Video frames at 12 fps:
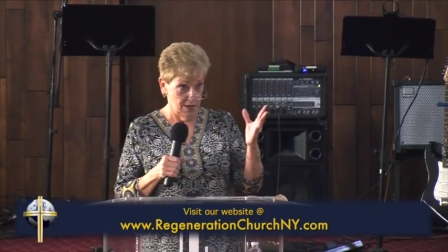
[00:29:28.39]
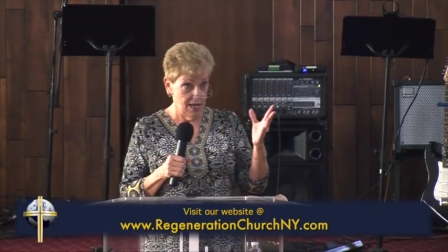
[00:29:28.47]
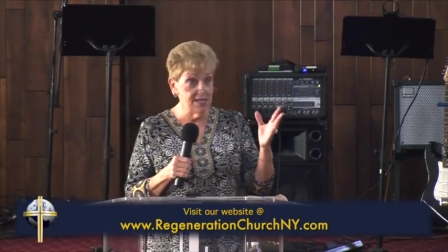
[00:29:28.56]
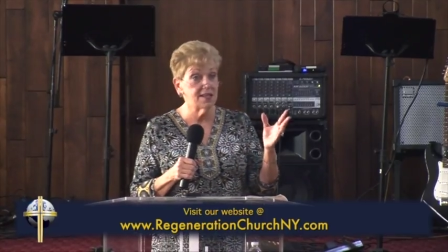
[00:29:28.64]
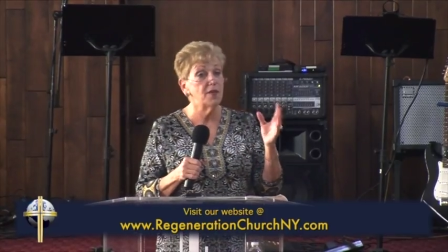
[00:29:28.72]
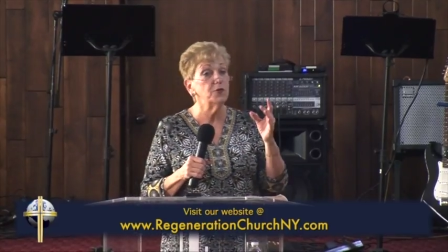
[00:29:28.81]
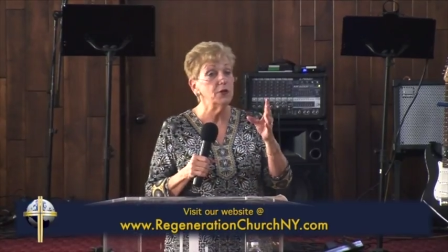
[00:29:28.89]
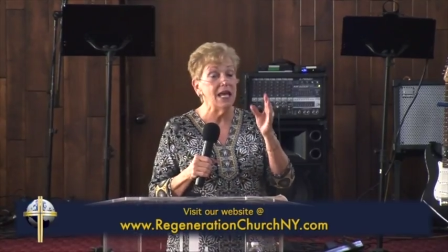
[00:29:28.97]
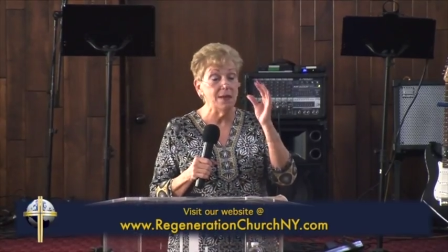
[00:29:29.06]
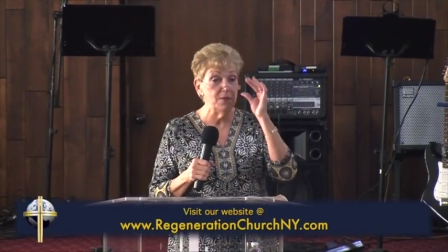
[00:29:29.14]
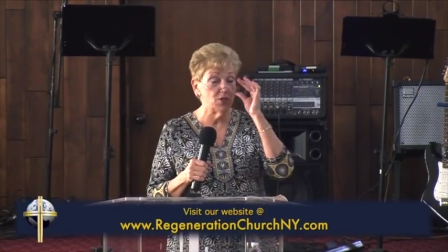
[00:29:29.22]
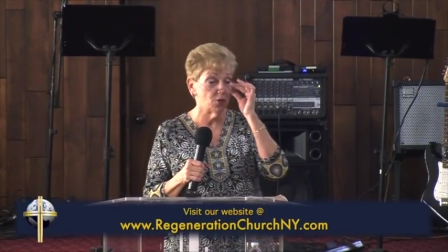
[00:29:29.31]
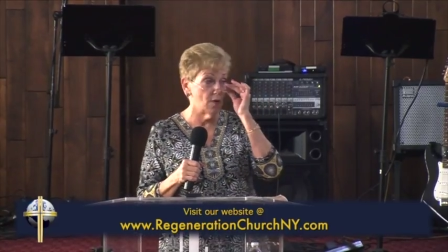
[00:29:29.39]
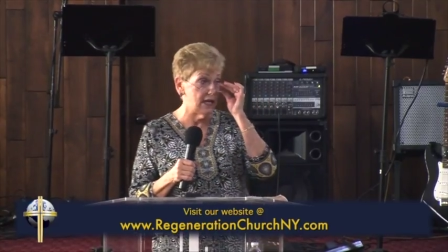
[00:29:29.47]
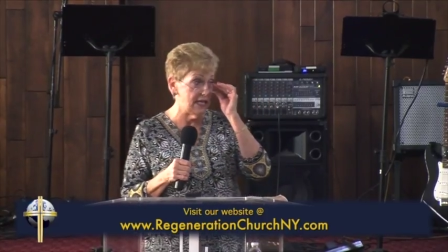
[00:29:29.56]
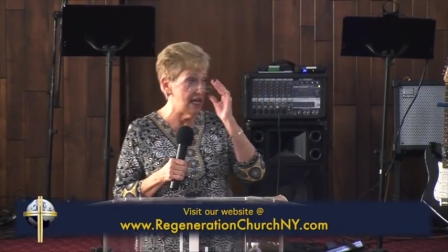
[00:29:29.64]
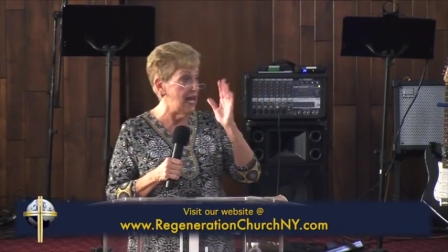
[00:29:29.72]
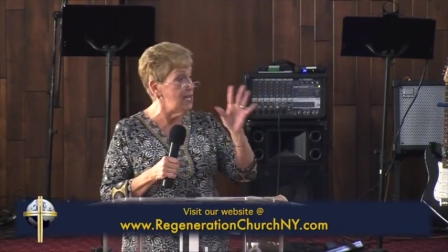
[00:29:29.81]
His other name is, you
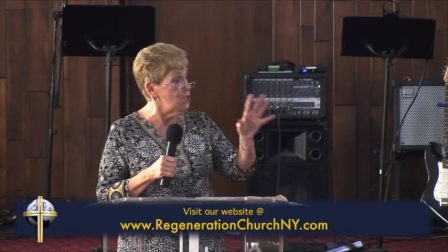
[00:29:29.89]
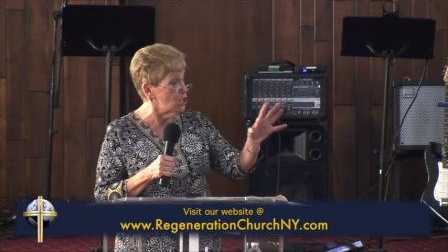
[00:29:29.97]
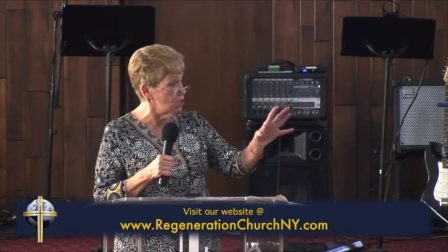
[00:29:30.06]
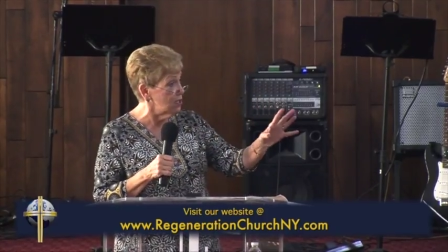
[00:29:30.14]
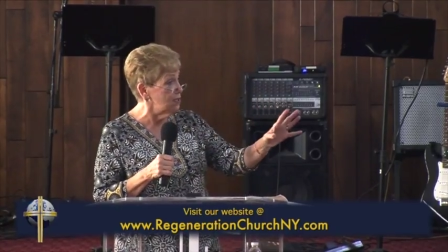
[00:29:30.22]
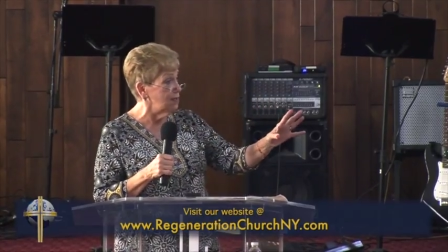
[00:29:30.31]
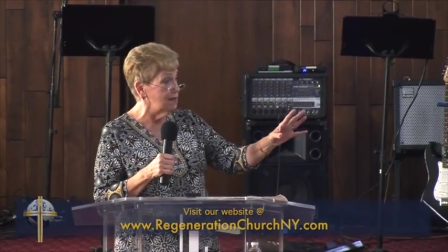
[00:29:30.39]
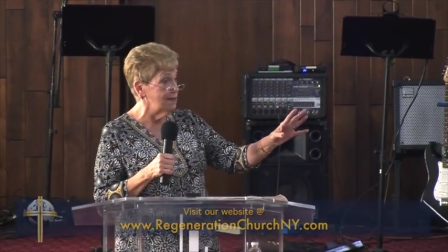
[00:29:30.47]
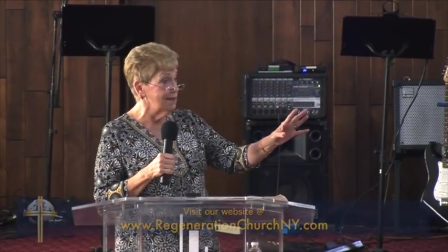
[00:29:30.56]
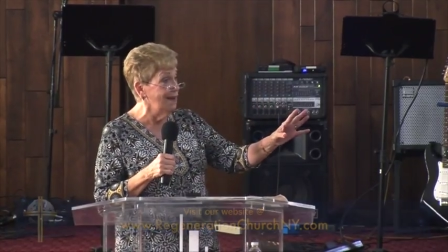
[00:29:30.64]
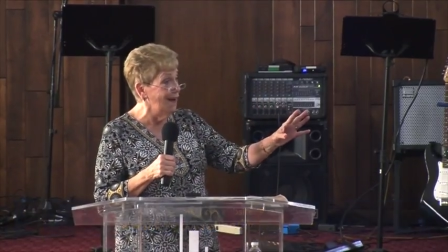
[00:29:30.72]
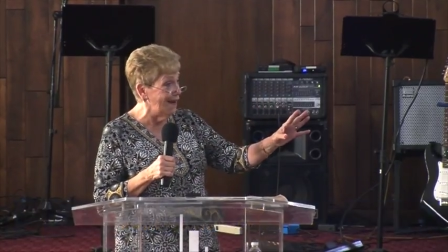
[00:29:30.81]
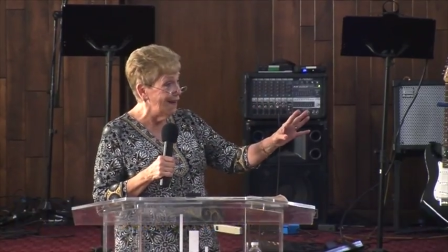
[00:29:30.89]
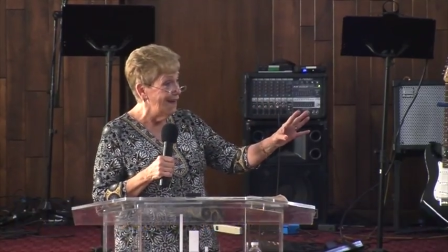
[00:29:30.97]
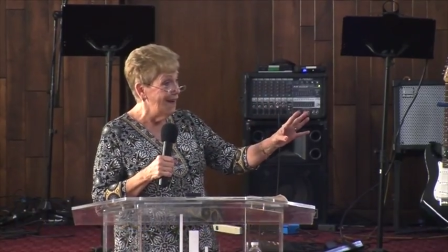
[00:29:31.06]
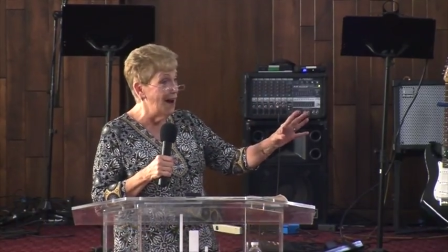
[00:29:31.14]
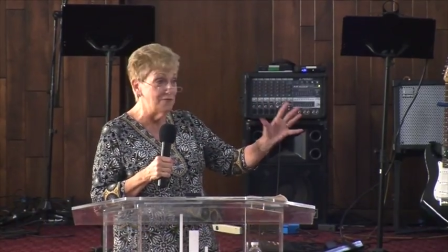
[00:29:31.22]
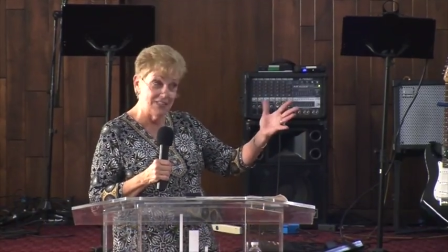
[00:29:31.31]
ready? Ancient
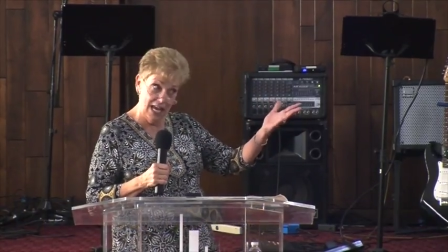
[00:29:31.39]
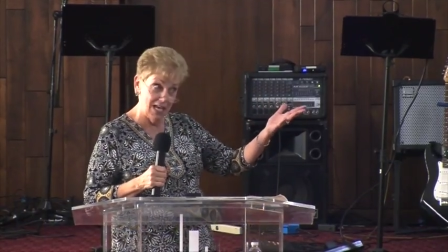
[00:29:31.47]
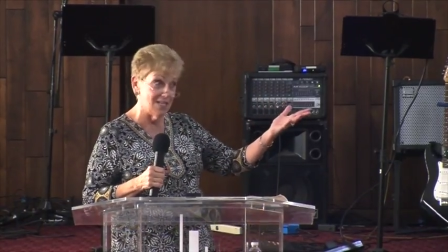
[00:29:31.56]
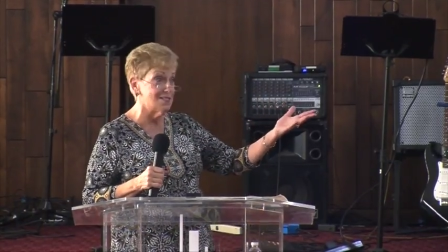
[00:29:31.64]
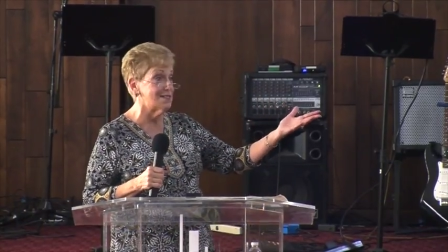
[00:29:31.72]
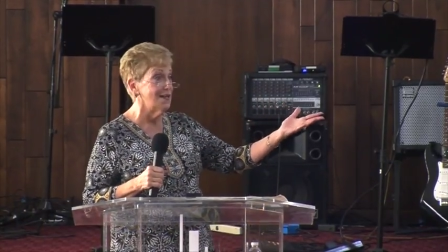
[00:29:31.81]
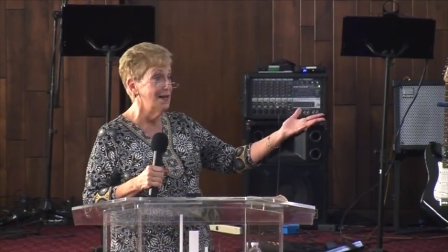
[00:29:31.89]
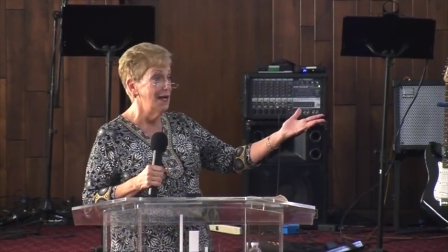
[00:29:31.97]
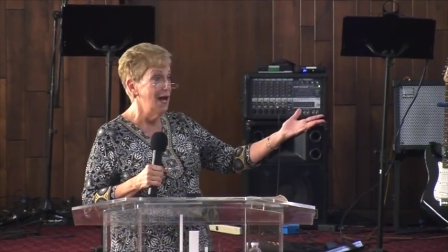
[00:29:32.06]
of Days.